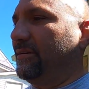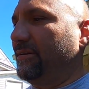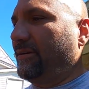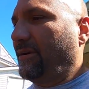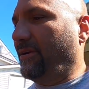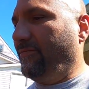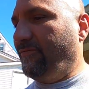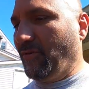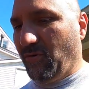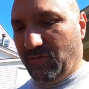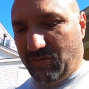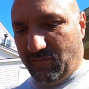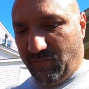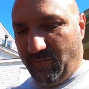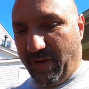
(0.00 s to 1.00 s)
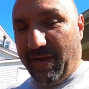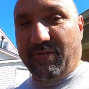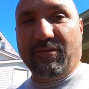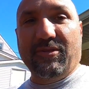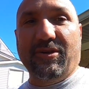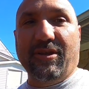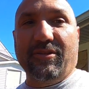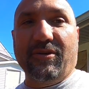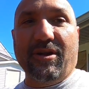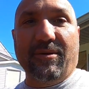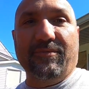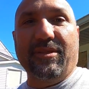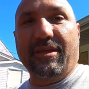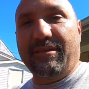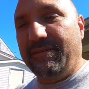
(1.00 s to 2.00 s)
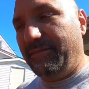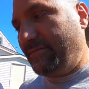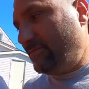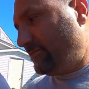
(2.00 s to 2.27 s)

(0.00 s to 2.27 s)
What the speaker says: All right, folks, we're back with another update.